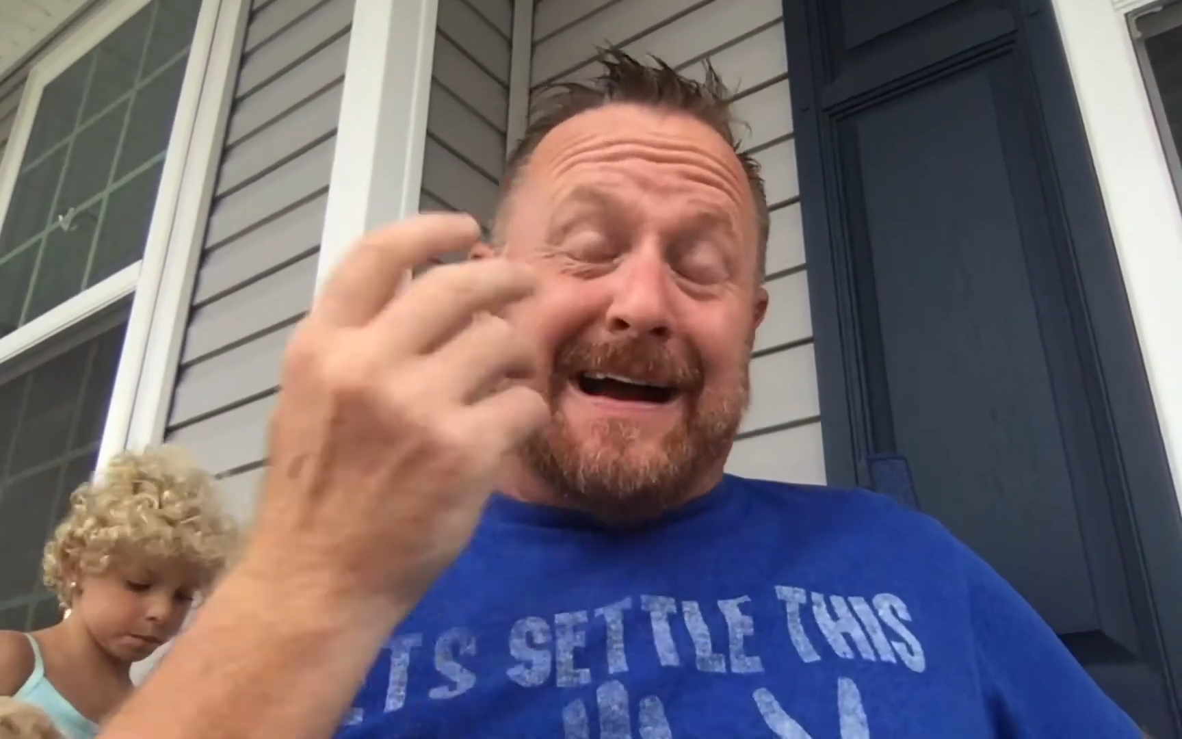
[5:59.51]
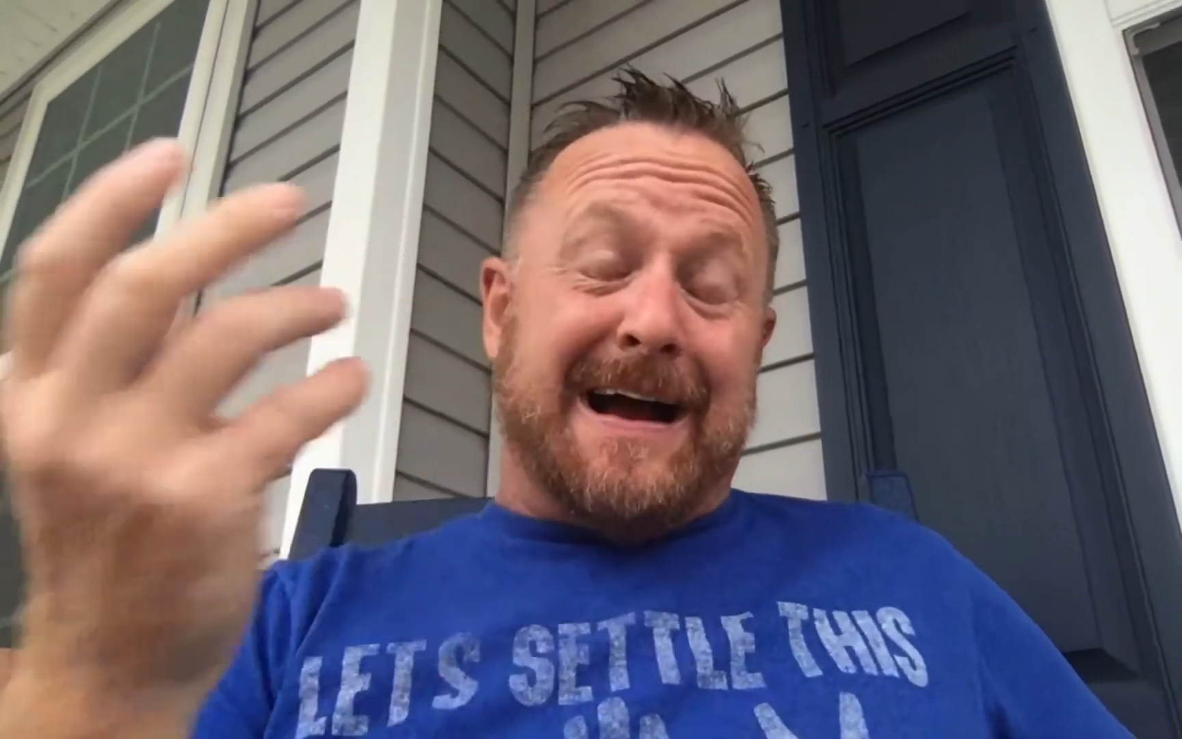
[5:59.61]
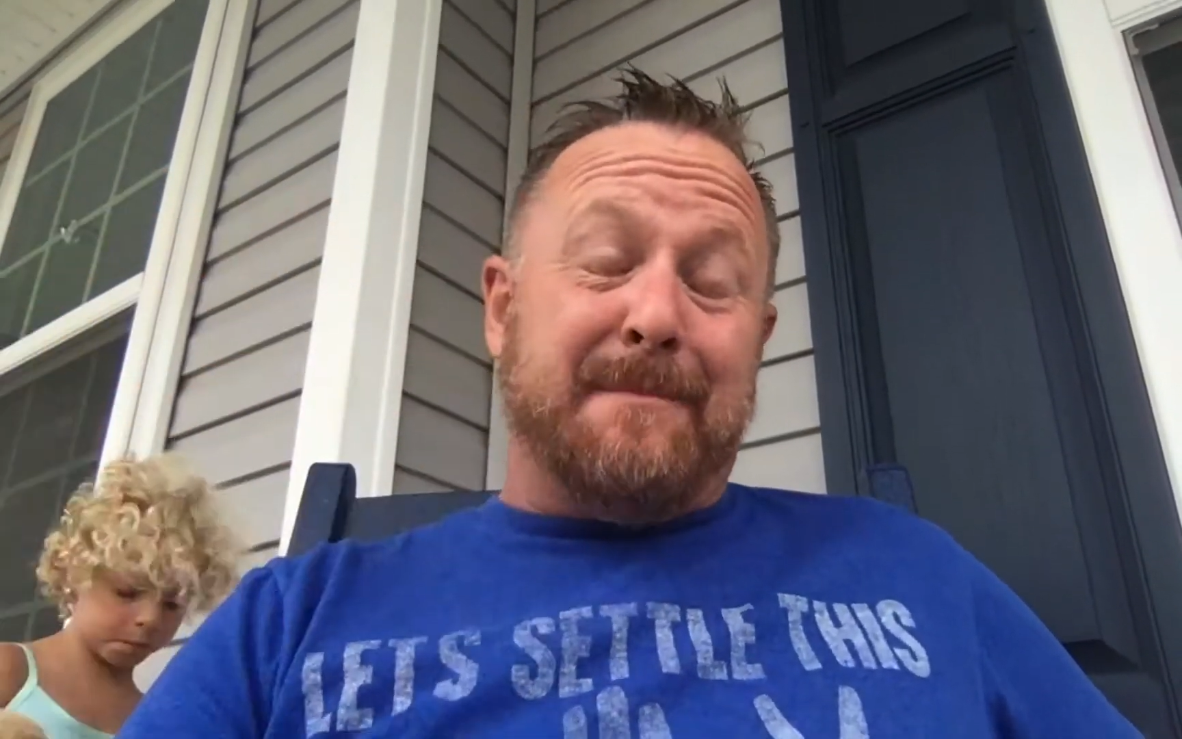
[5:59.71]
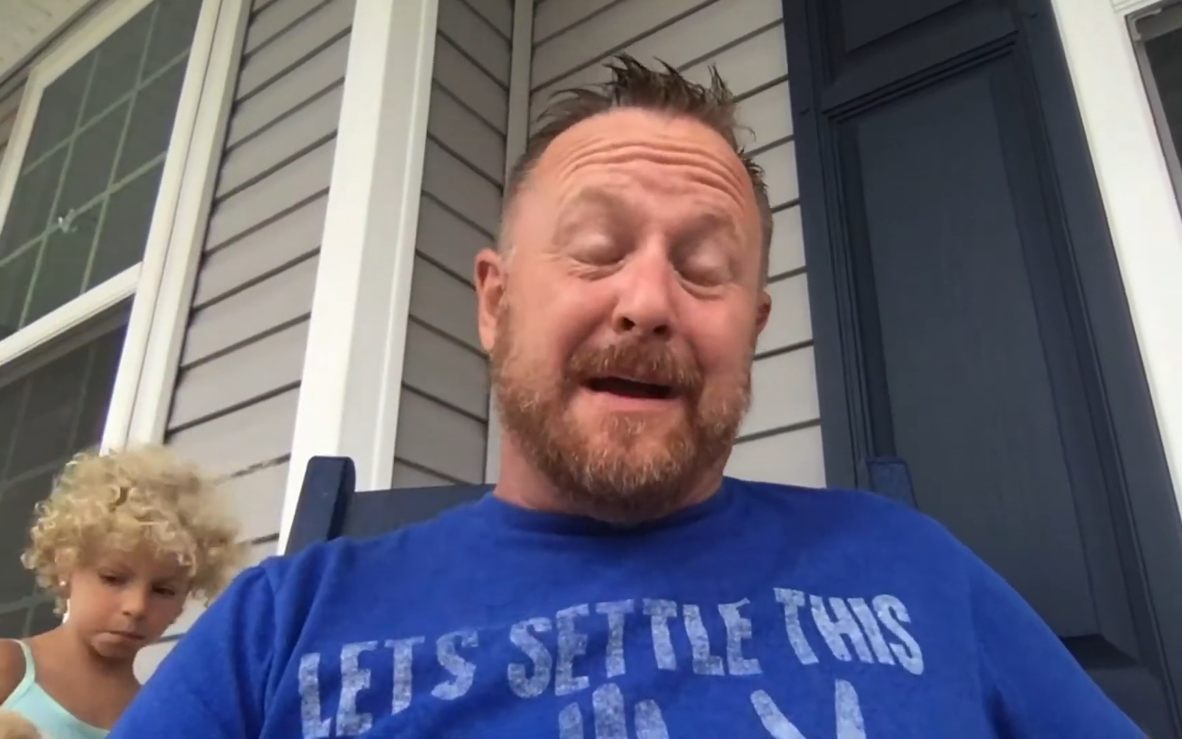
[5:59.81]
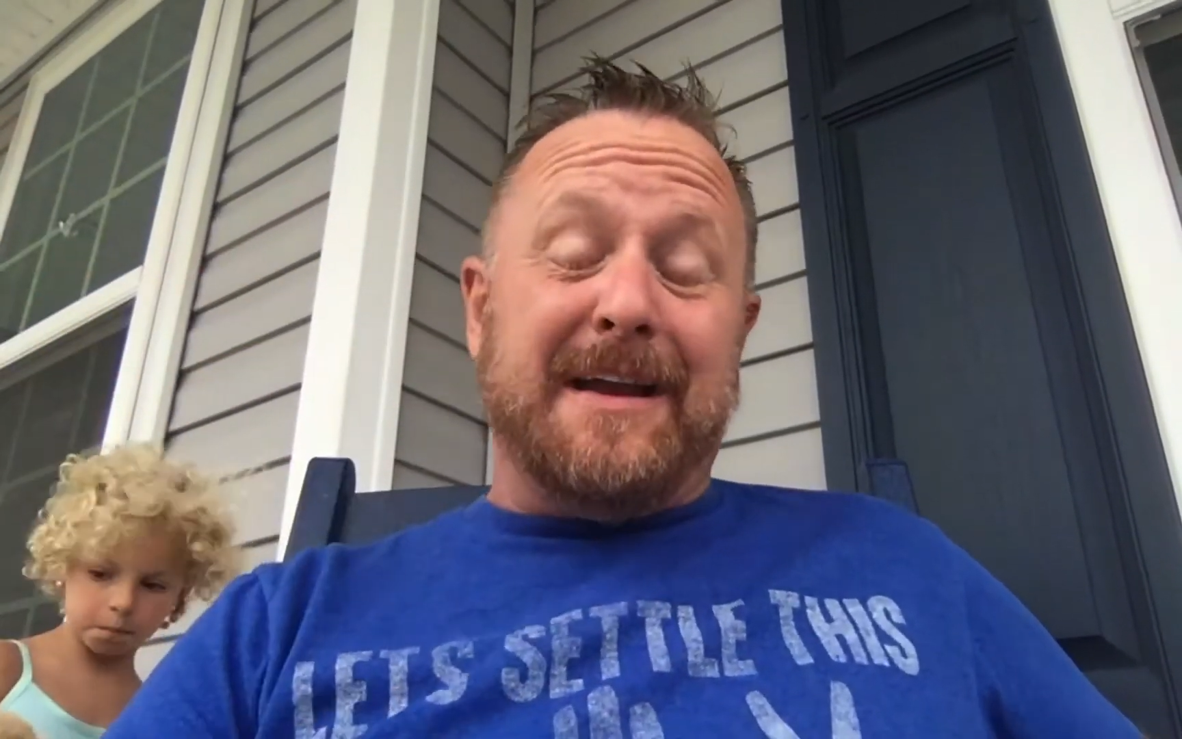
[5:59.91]

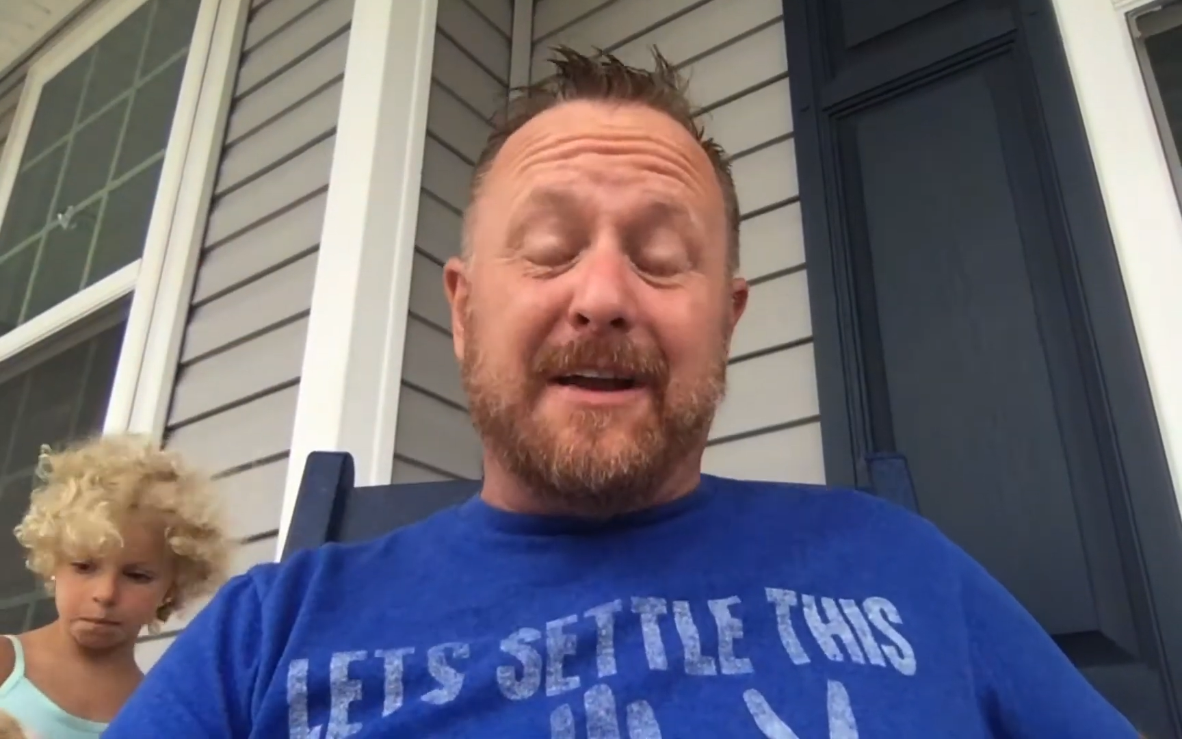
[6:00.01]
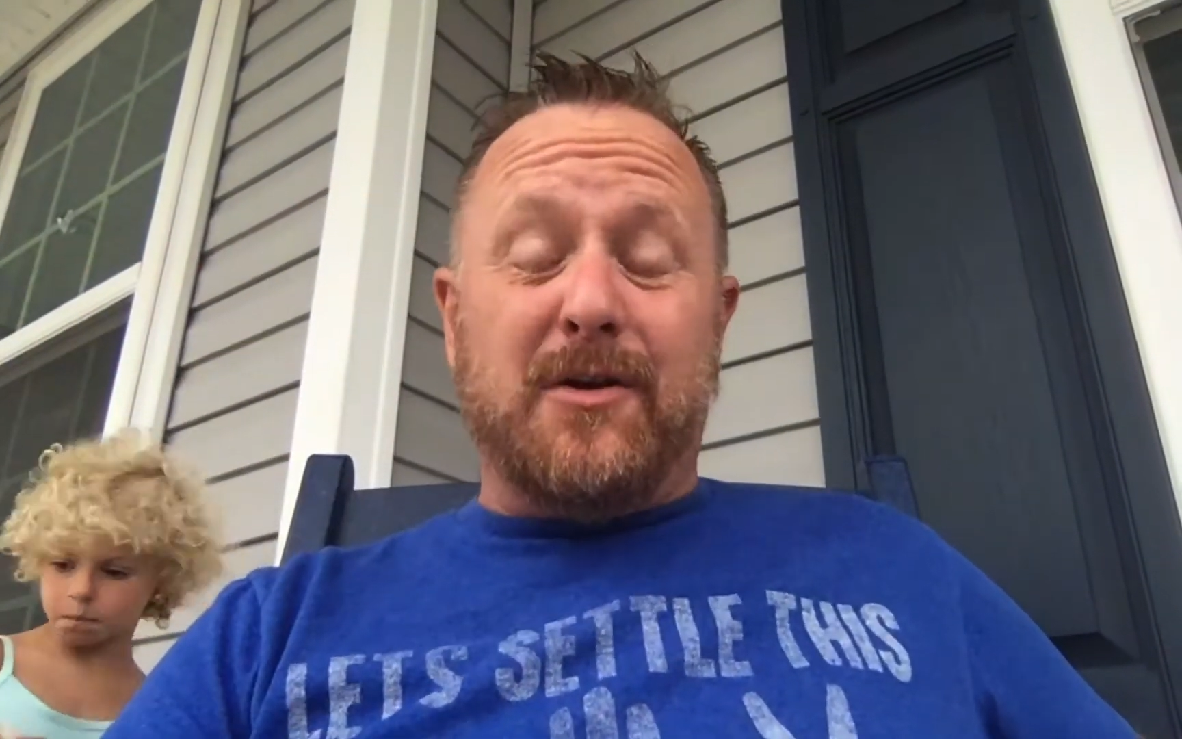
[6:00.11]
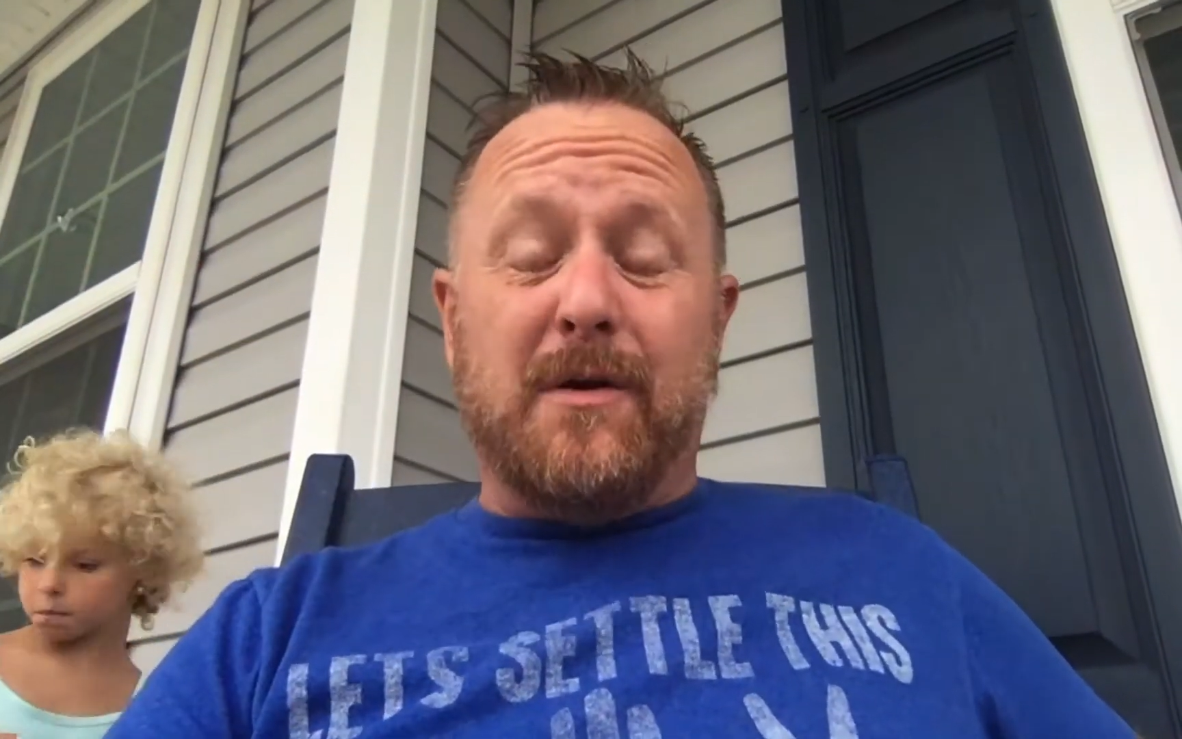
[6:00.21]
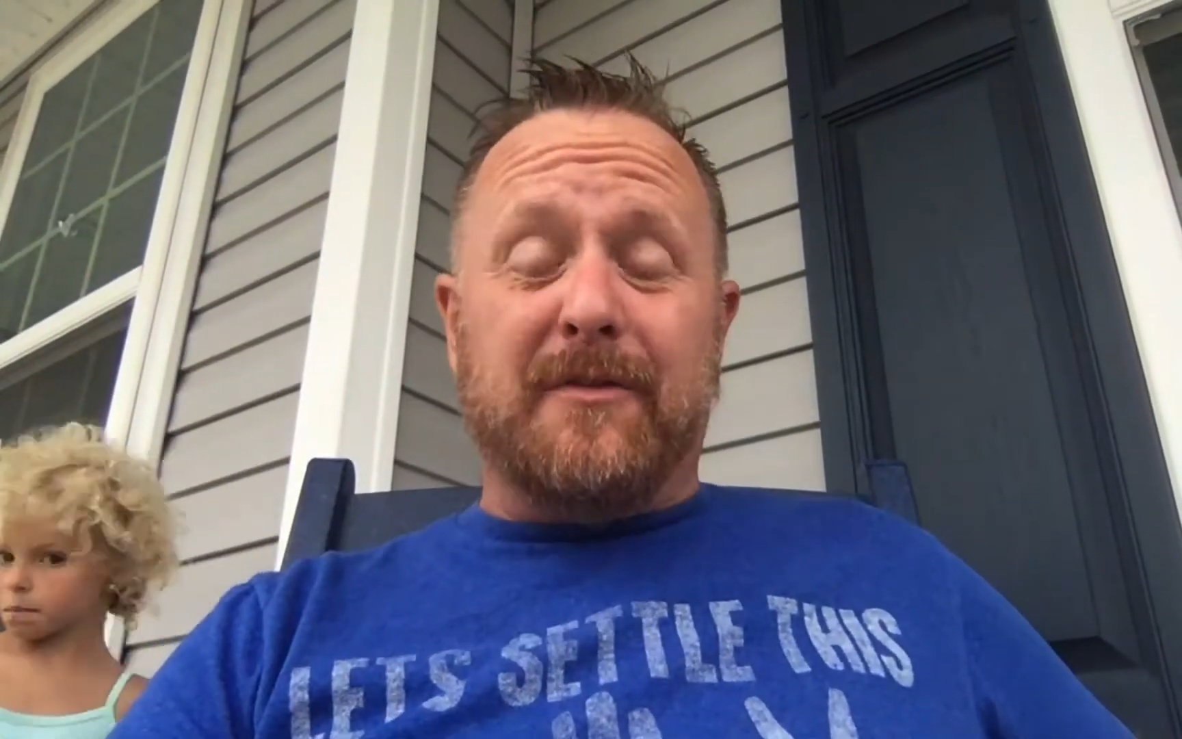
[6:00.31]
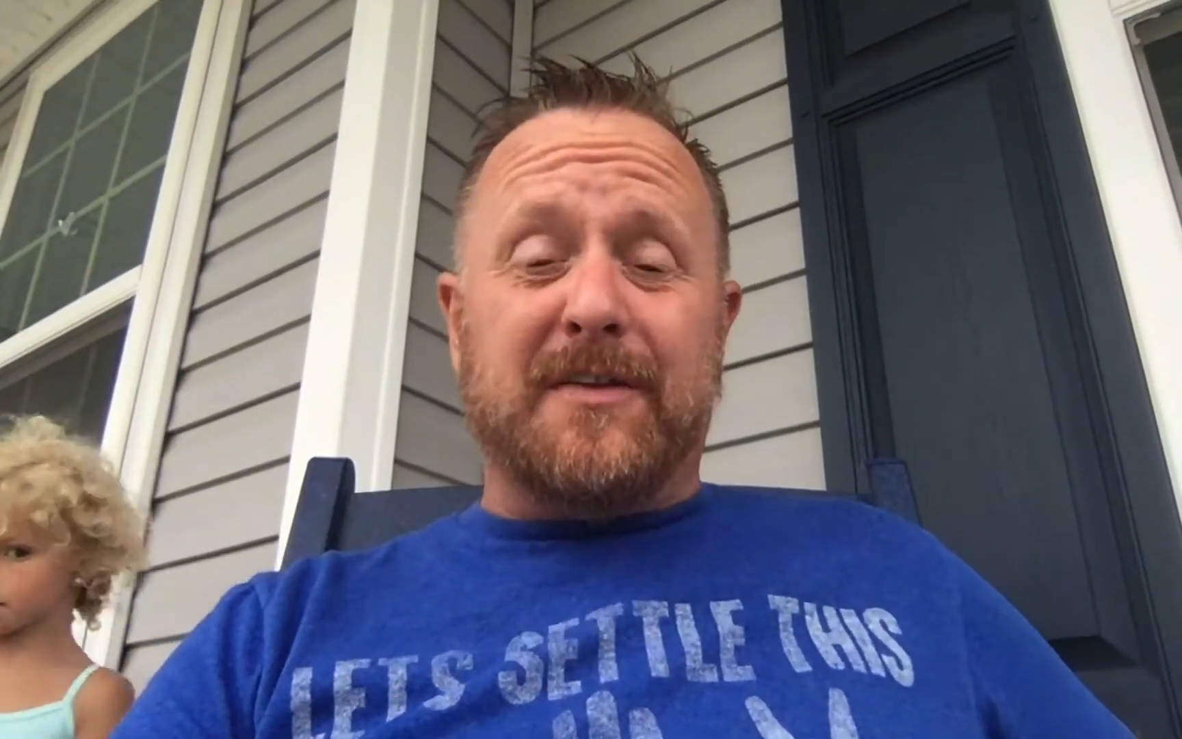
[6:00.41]
I might not
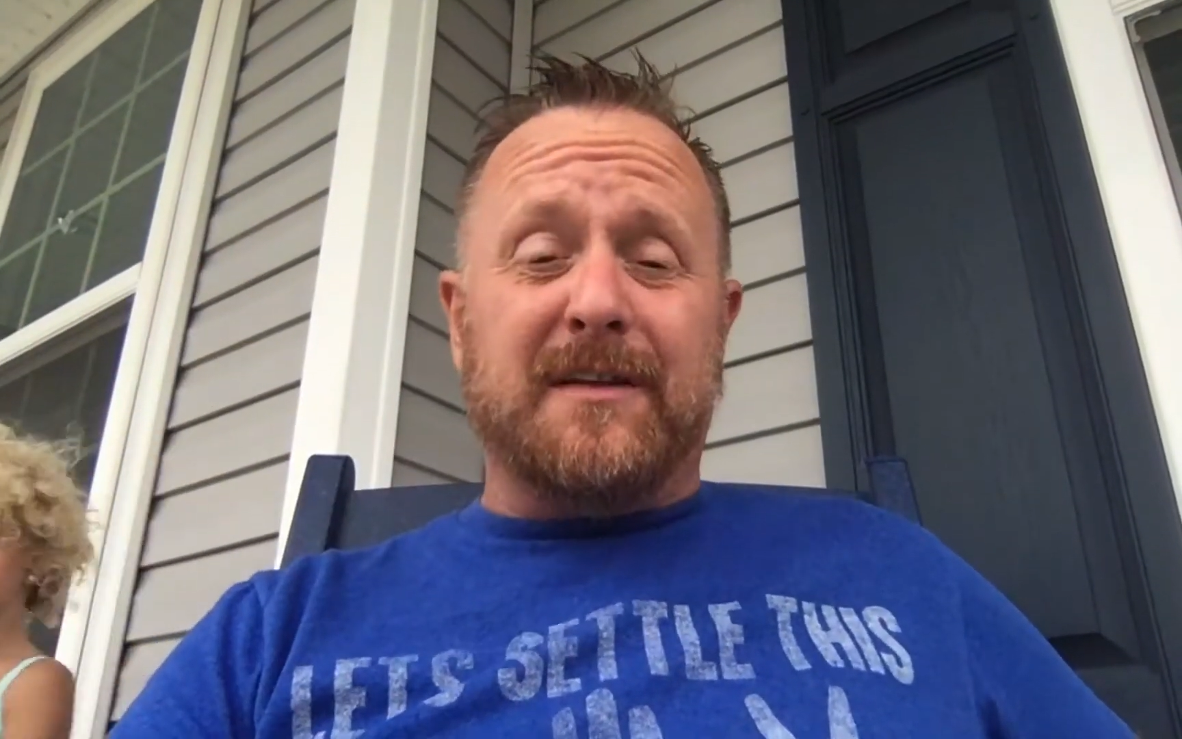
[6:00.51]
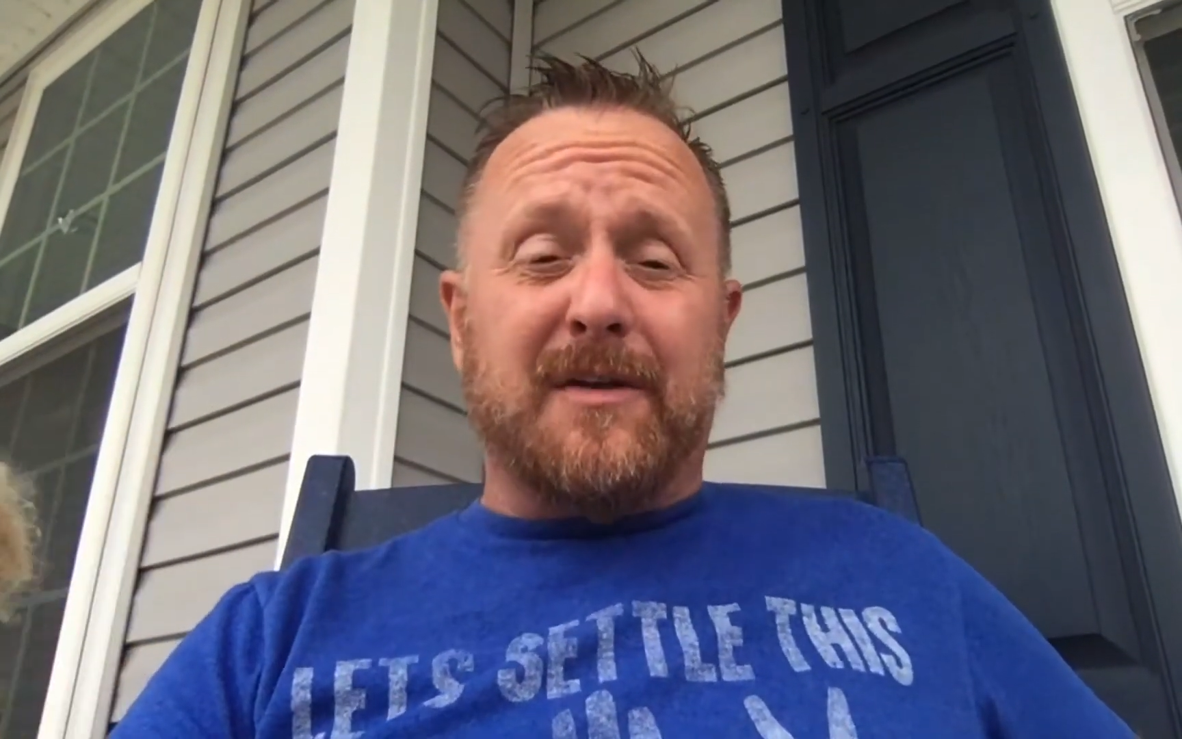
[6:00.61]
know everything,